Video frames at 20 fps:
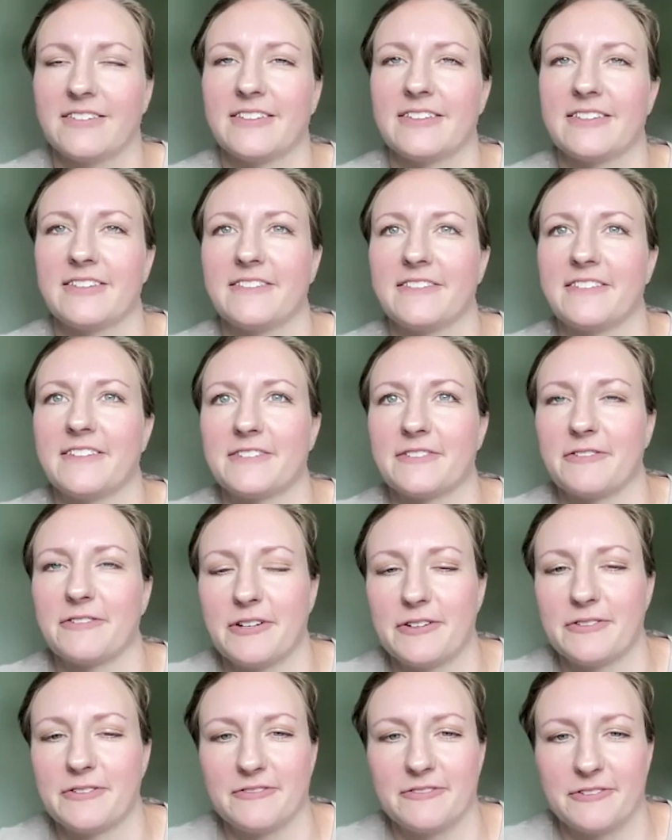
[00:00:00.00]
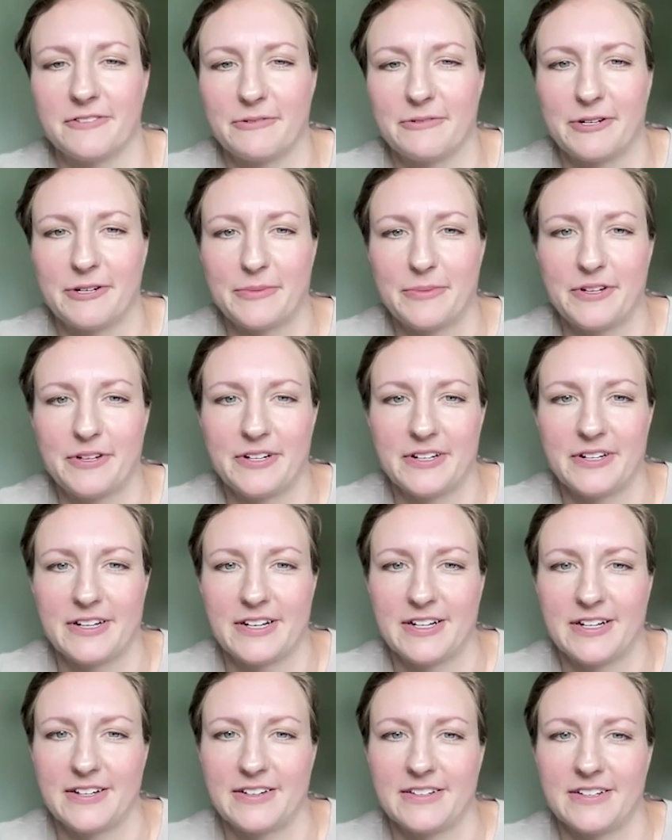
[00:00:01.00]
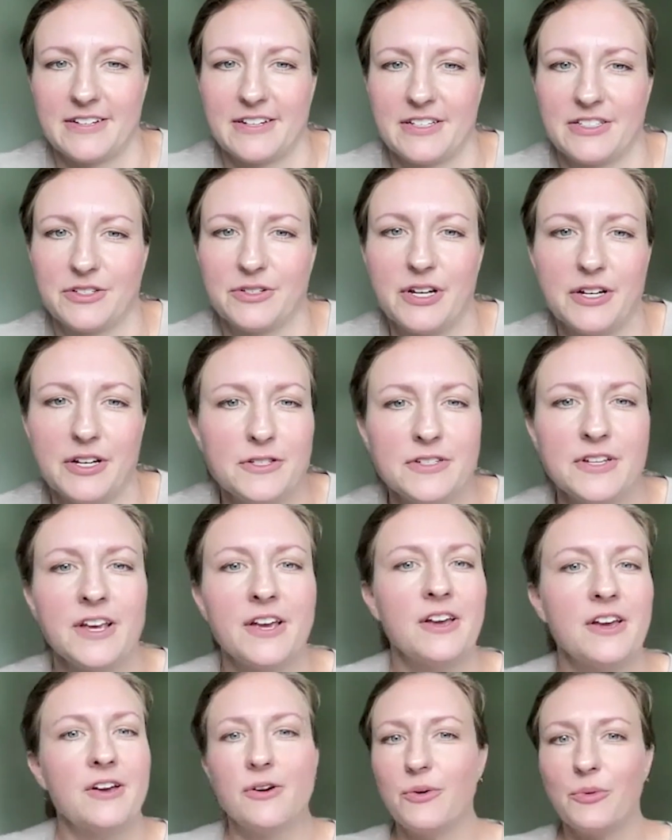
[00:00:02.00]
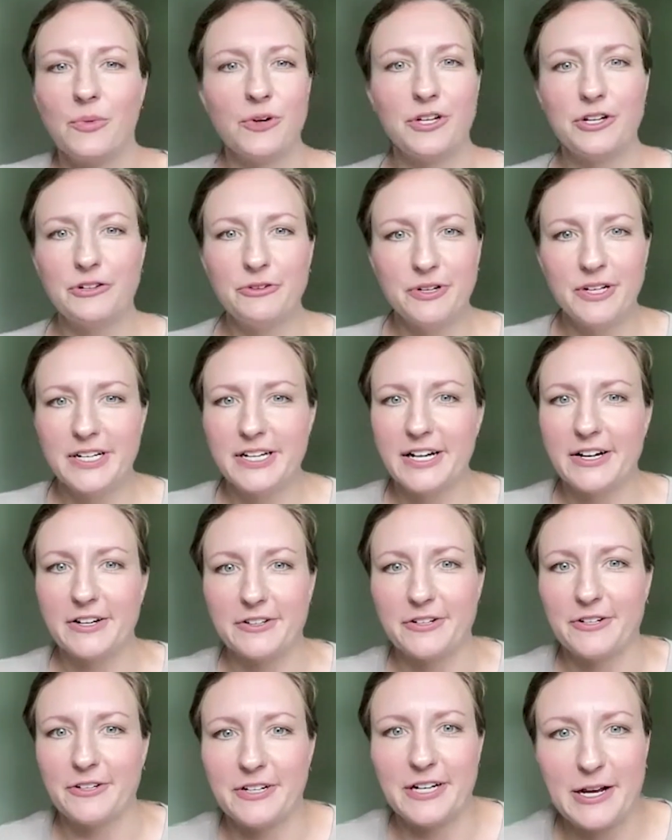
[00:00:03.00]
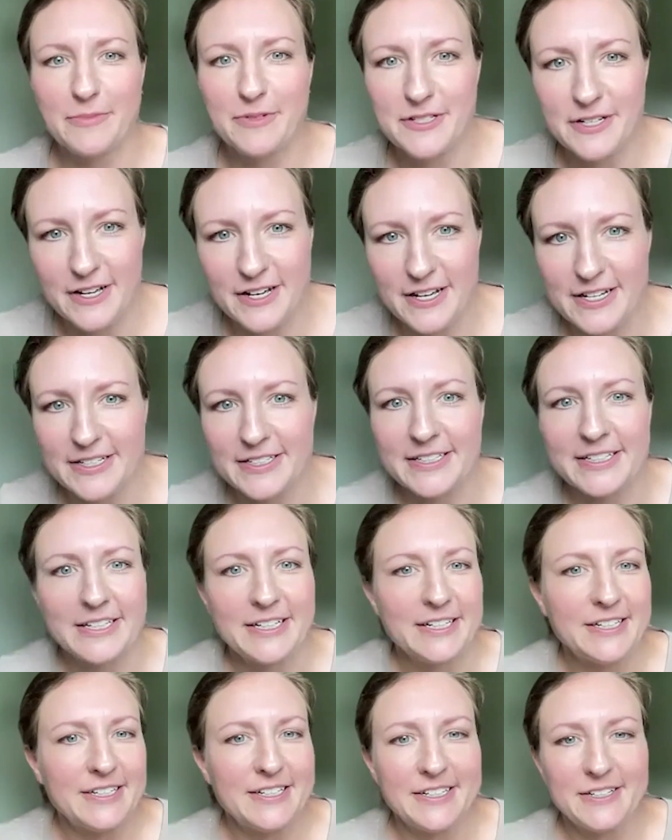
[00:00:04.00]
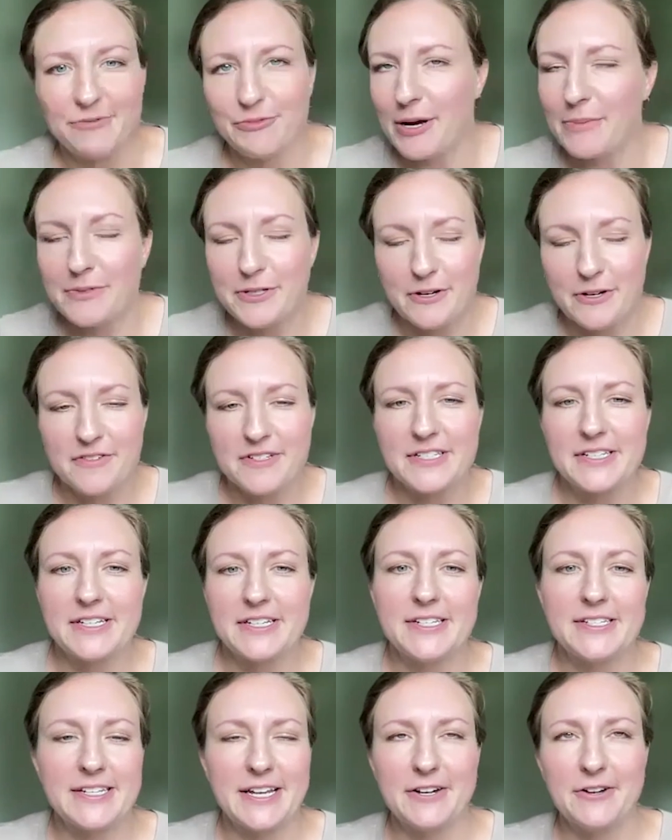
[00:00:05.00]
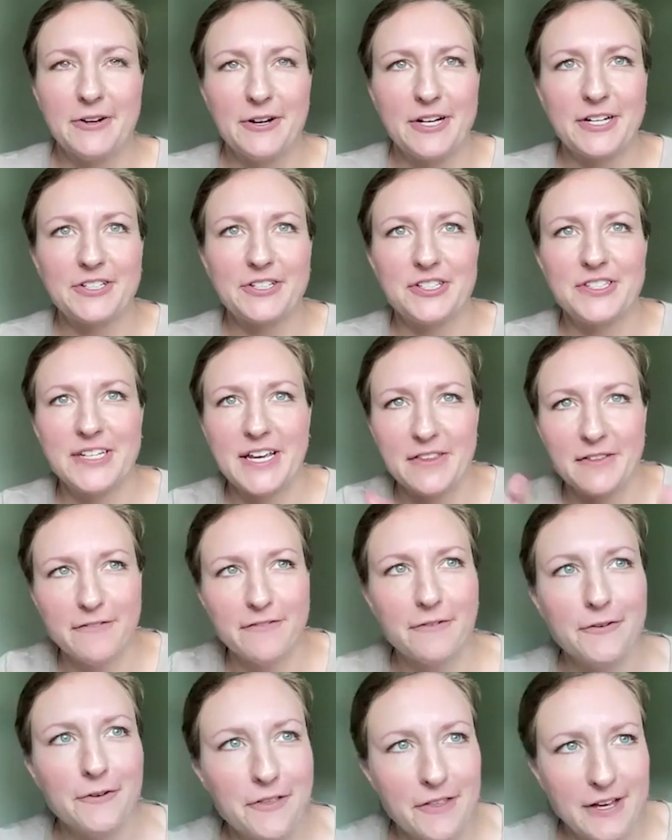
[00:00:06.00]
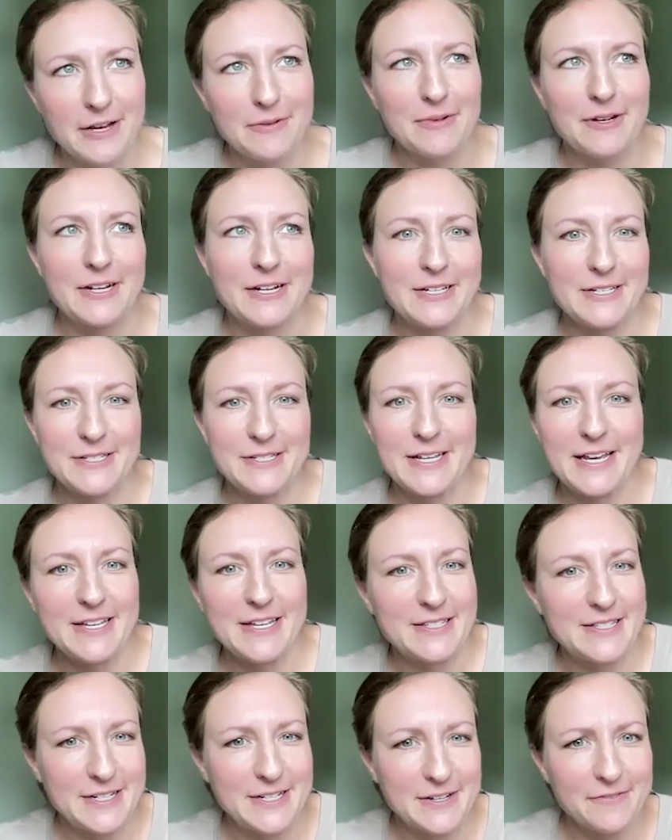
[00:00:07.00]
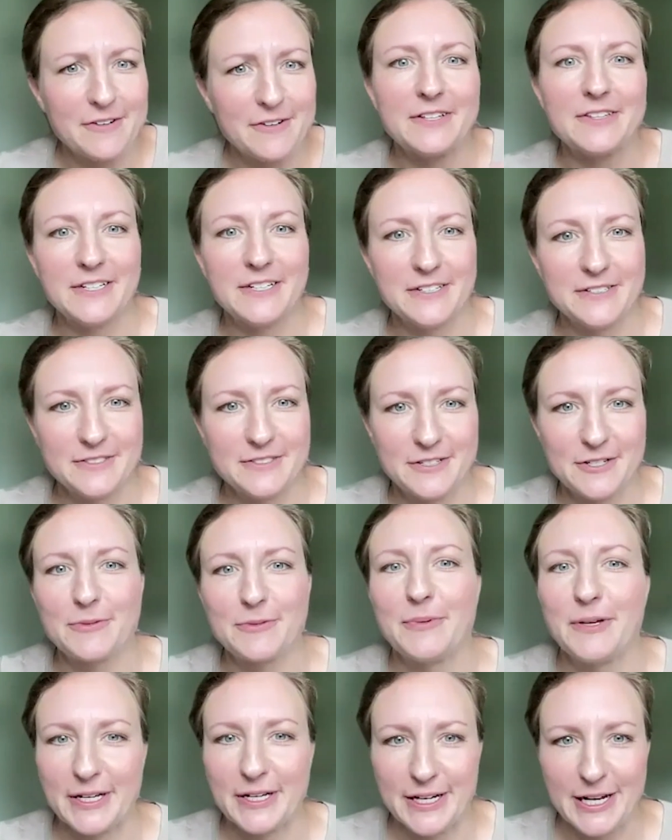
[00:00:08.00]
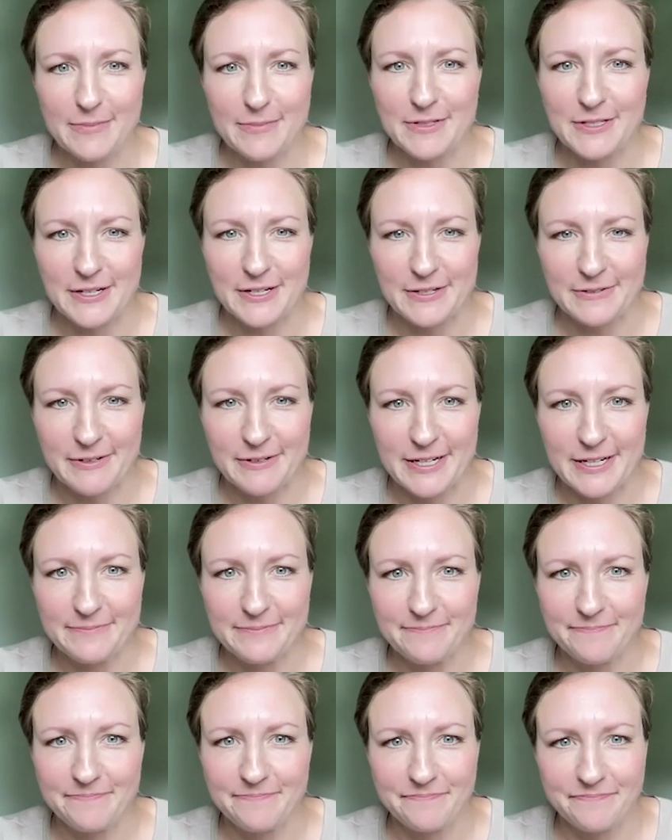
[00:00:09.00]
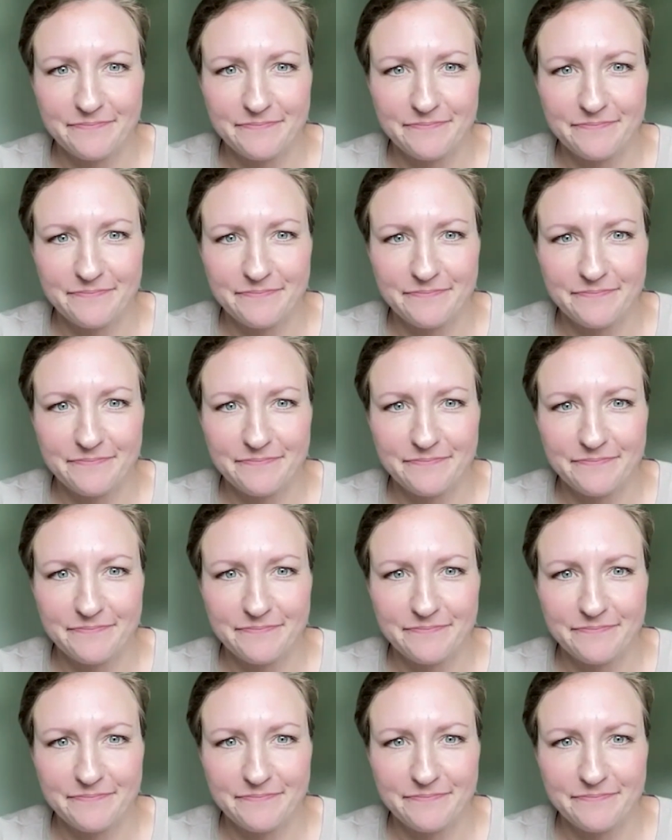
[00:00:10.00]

That's a great way to put it. So tell us, what are you doing now? You're at Amazon Web Services. I know I should say the full thing because it's different than just being at Amazon, right?